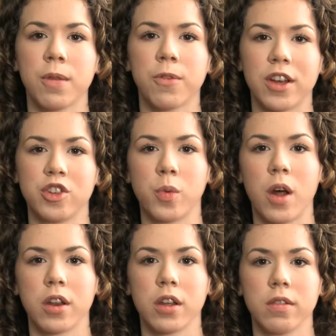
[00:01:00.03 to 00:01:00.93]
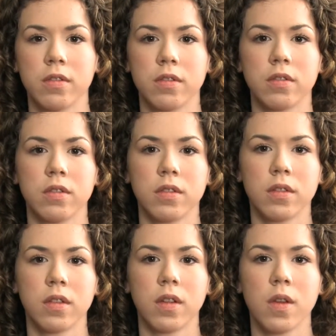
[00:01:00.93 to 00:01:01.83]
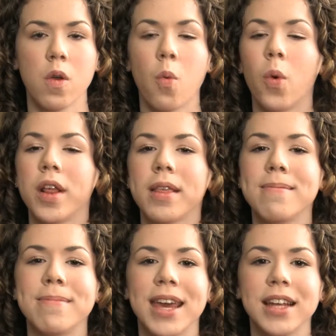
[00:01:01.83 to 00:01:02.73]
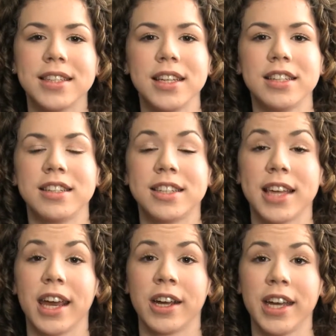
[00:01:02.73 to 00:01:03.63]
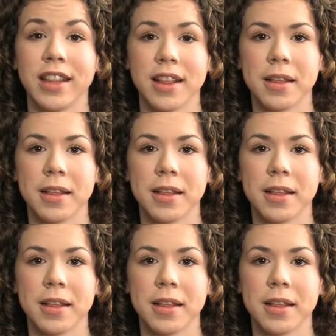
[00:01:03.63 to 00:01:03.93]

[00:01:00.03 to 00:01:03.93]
is fresh water. What is amazing and scary at